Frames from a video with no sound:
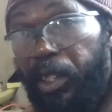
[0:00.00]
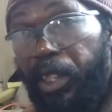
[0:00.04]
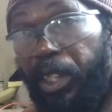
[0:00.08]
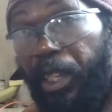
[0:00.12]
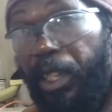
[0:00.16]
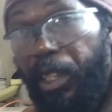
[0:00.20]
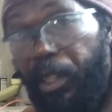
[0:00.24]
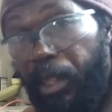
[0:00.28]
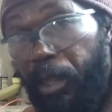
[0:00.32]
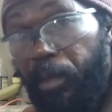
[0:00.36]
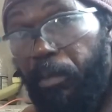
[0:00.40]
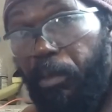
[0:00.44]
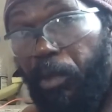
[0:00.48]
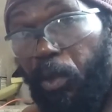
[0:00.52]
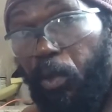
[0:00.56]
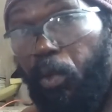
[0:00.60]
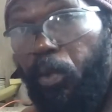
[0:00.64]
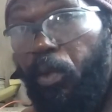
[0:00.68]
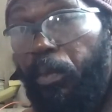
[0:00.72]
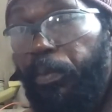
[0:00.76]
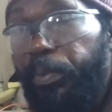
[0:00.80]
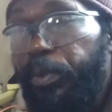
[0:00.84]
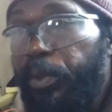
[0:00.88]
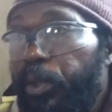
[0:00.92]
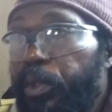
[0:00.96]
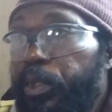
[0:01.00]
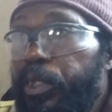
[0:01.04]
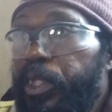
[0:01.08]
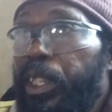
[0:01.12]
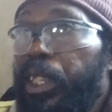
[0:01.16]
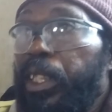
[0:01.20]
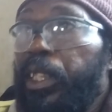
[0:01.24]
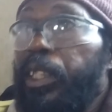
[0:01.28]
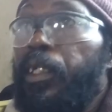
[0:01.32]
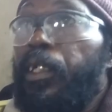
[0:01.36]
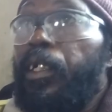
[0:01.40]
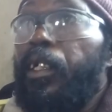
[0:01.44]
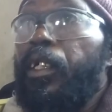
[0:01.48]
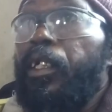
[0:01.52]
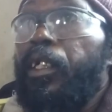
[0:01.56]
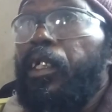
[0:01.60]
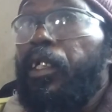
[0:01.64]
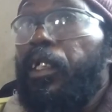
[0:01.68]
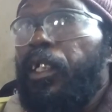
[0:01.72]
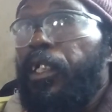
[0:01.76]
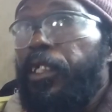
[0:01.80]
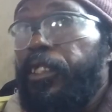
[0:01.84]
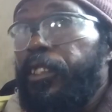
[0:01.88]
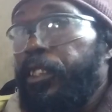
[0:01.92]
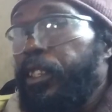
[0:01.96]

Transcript: here, my own project, and